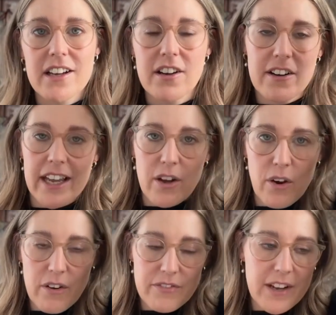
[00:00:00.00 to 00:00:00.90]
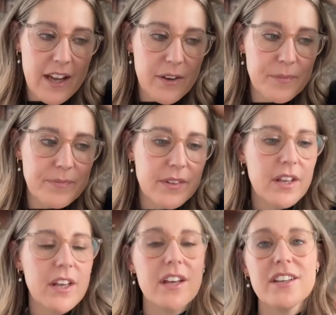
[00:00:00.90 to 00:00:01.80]
I can't get it off now,
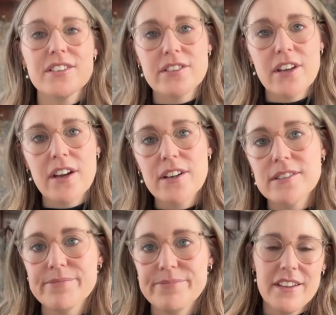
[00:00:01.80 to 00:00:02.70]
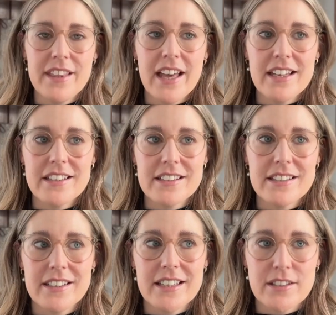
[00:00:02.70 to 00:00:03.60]
so that
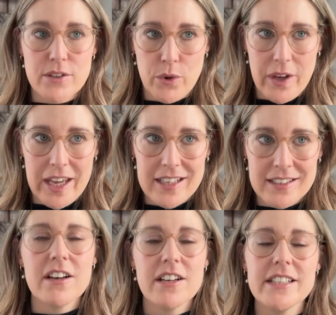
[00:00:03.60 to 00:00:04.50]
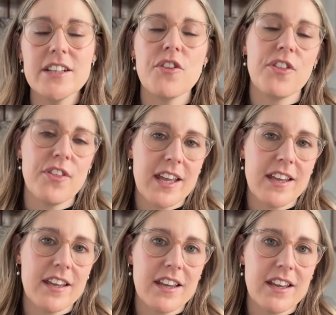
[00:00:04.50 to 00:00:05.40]
is annoying. I did
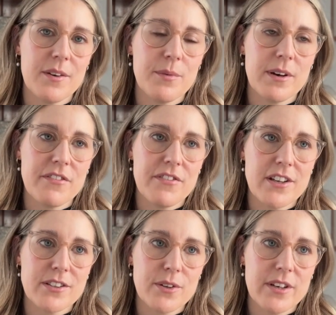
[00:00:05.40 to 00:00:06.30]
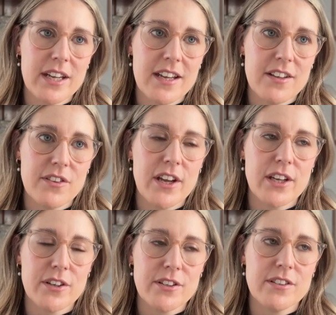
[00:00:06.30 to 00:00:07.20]
think when I first got it that I
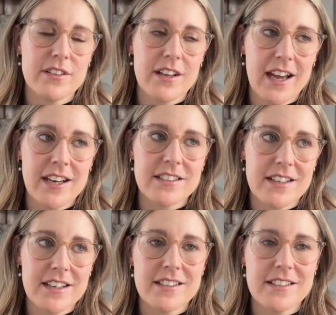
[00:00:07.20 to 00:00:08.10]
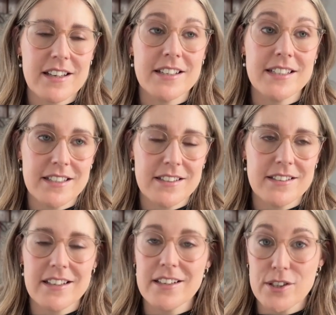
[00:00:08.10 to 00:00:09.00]
could add this, and I
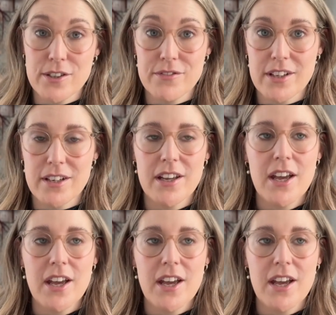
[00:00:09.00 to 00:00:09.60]
didn't, and I should have done.